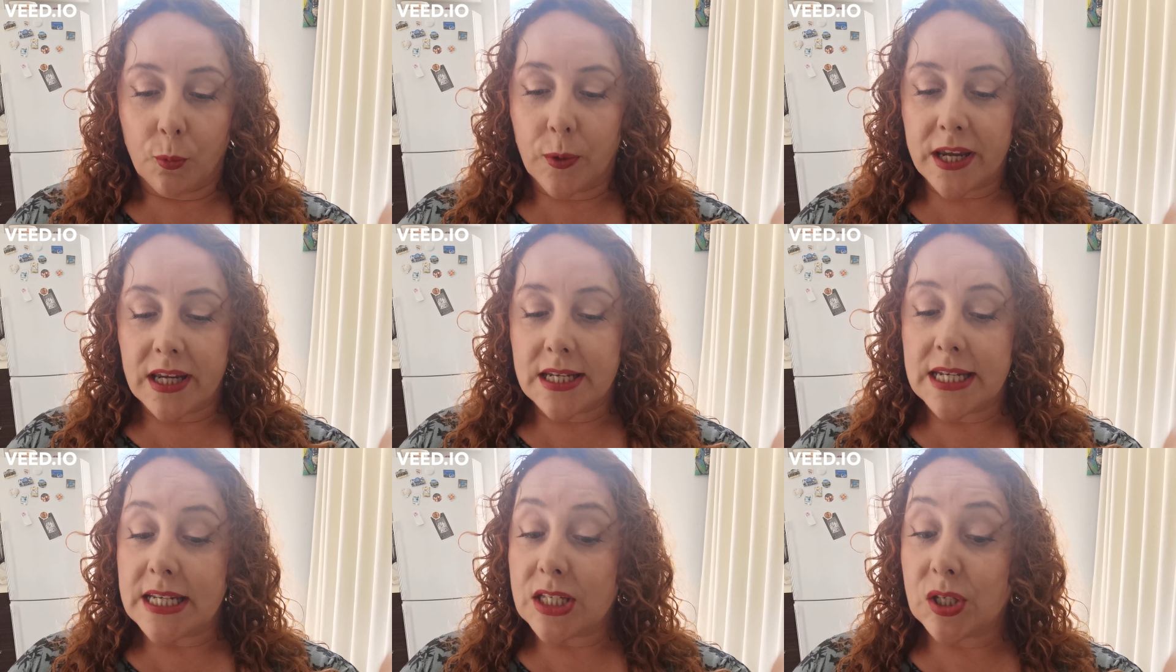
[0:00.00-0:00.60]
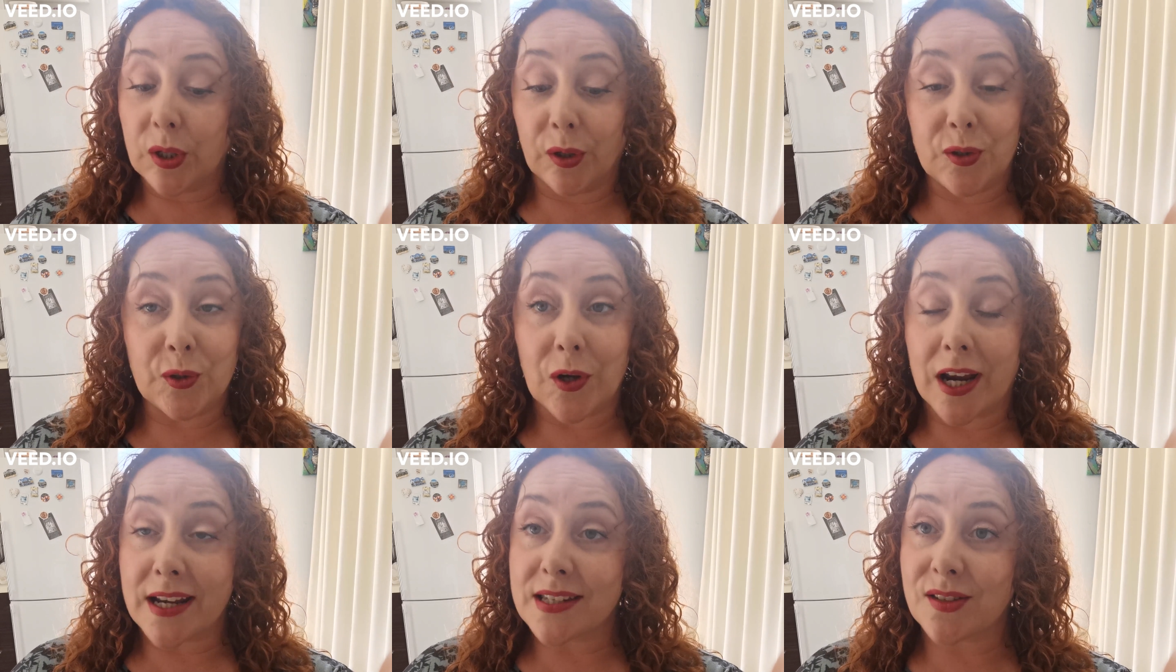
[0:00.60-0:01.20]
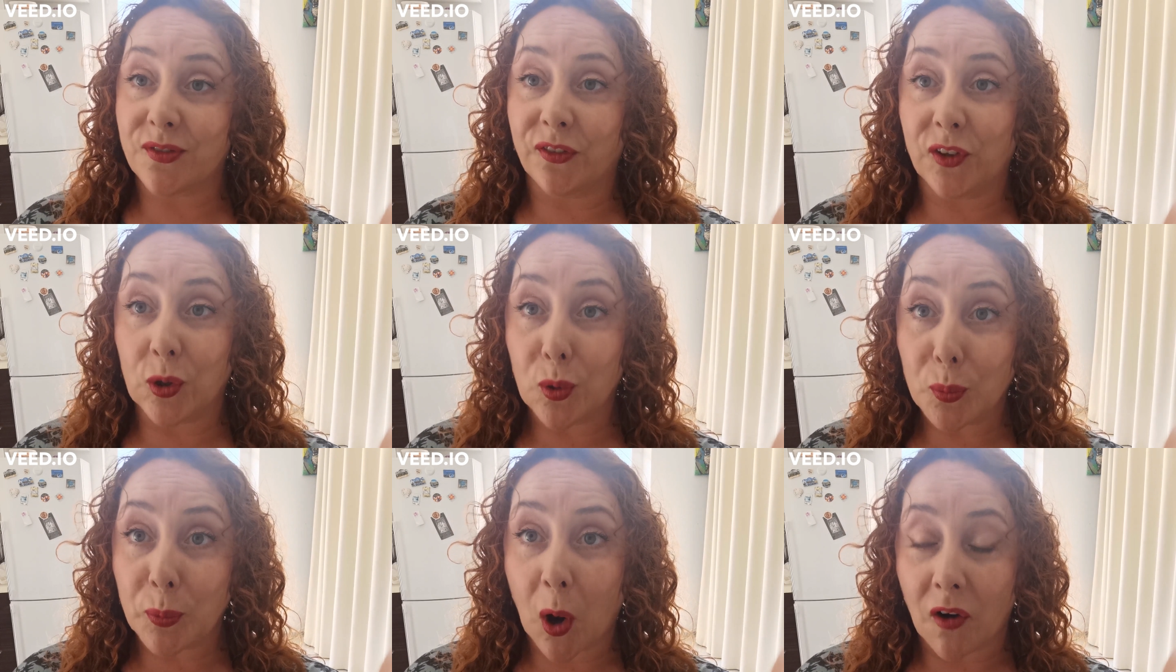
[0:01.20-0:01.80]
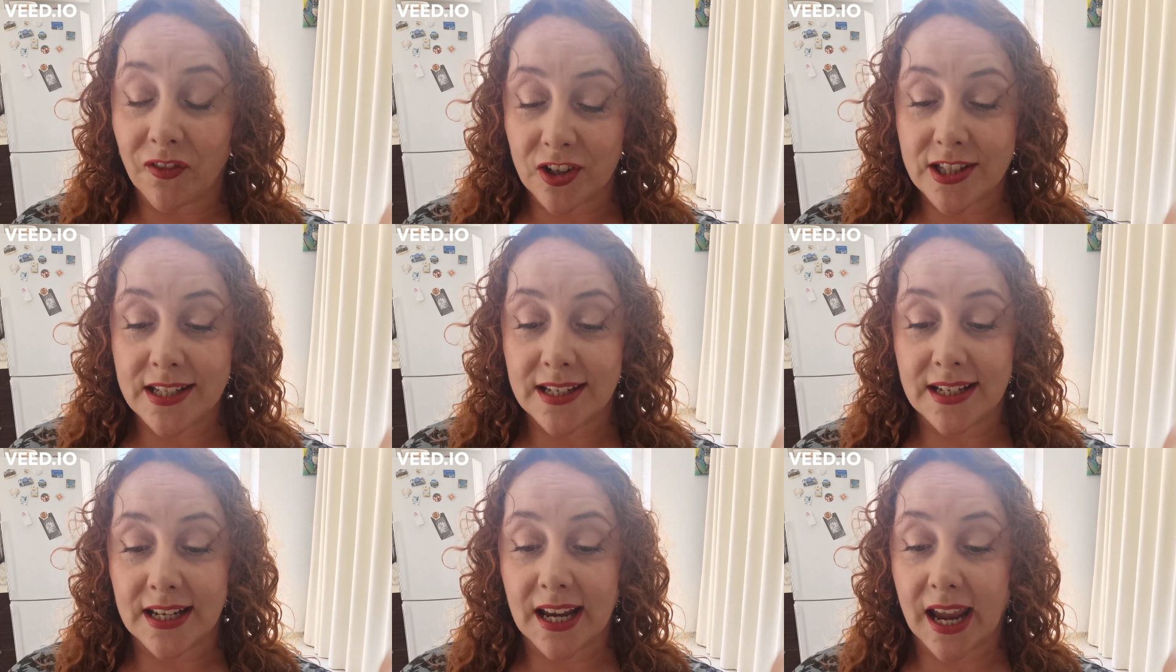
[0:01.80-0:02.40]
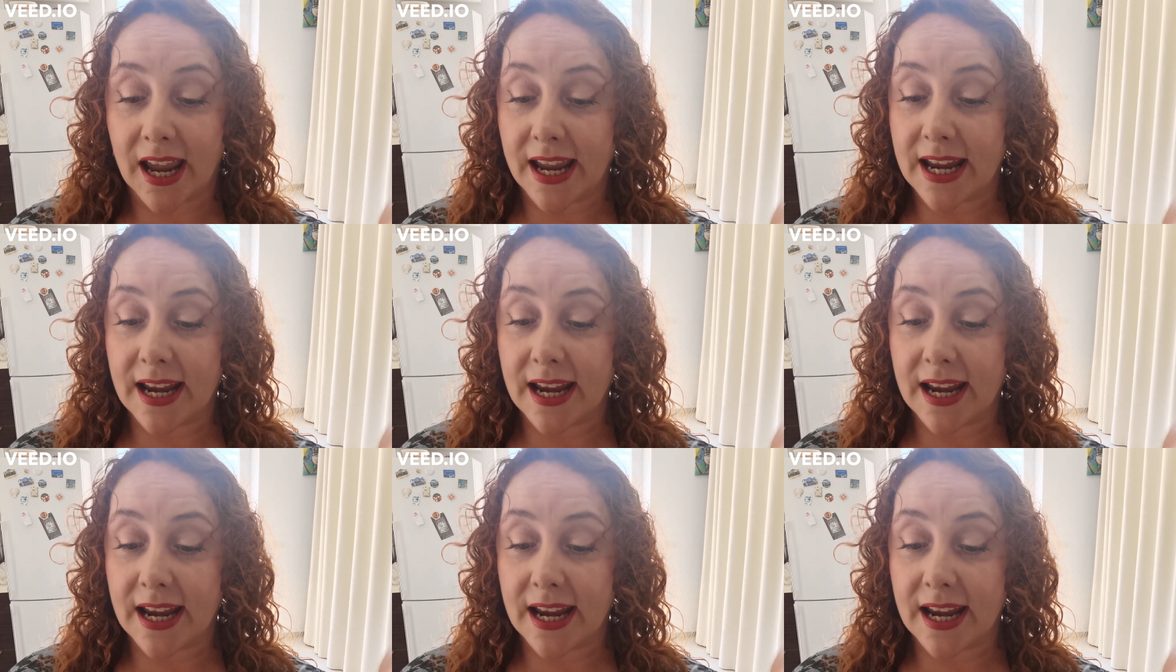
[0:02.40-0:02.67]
We need to address fuel poverty.